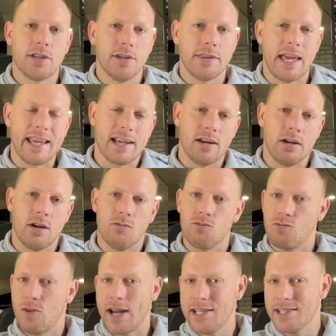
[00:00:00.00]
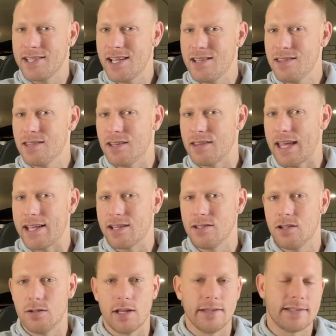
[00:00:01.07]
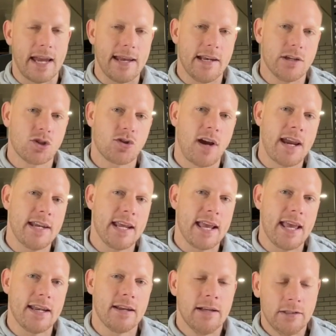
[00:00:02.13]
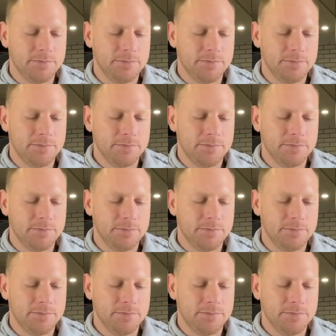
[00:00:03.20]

that they can race in, that they can do their daily training in,